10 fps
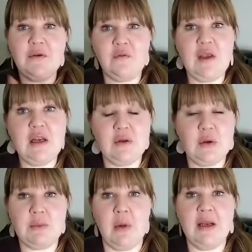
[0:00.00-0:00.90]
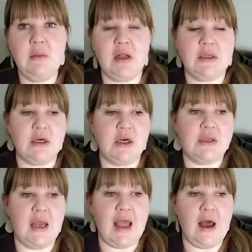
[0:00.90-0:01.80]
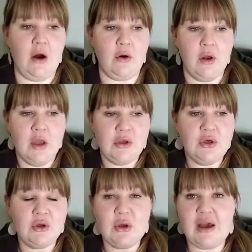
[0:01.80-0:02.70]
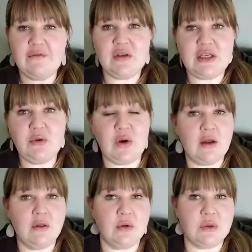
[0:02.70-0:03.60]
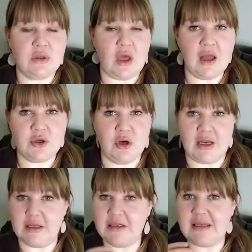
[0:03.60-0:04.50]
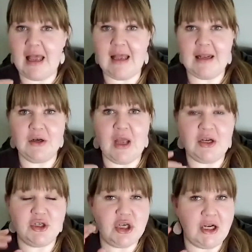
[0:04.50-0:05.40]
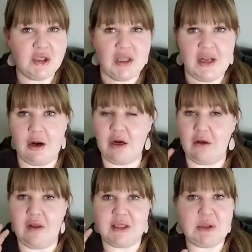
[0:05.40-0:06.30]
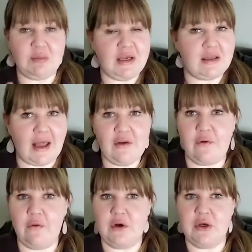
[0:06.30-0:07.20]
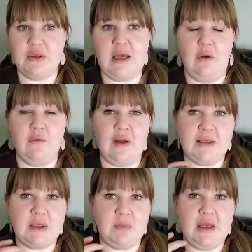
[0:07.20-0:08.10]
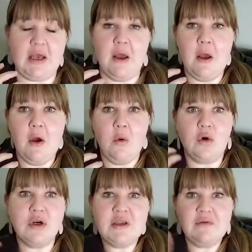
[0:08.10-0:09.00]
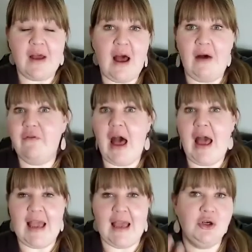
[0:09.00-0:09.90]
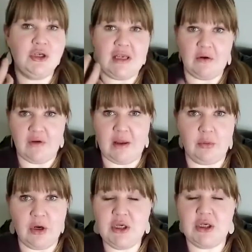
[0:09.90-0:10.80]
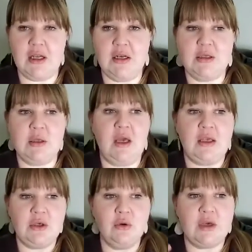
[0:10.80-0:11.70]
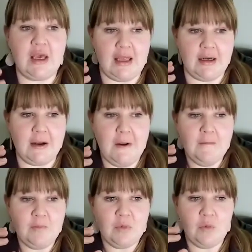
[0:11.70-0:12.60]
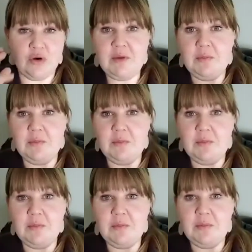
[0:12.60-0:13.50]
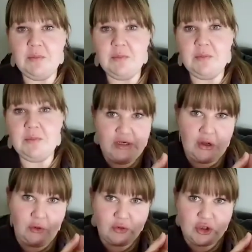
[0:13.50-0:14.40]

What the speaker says: defeating those mind monsters, and how you have to derail those thought trains and change the narrative and speak life over yourself and speak words of high energy and vibration so that you can read and